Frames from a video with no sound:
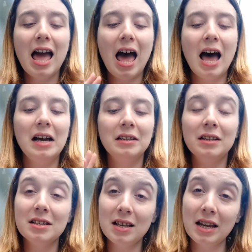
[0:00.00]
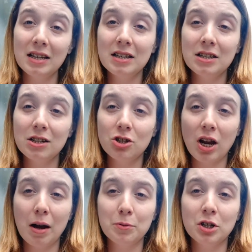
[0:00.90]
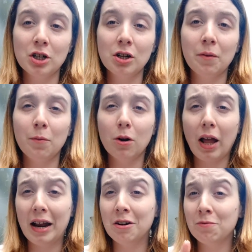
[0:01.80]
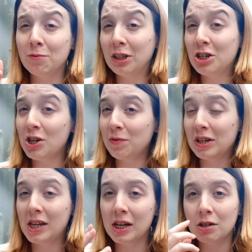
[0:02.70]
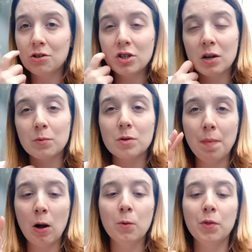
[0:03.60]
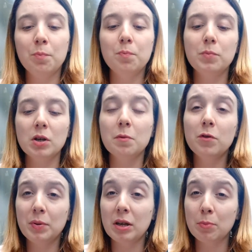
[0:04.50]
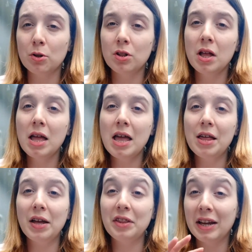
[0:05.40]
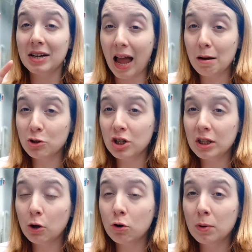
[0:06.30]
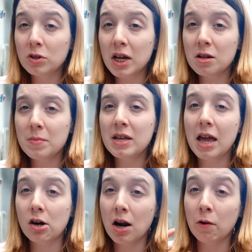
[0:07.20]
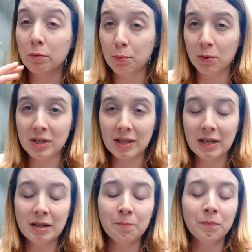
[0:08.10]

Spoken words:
And then the second chapter kind of really shifted gears and was about some of the people that they had captured at the Gorbeau tenement and are now in prison.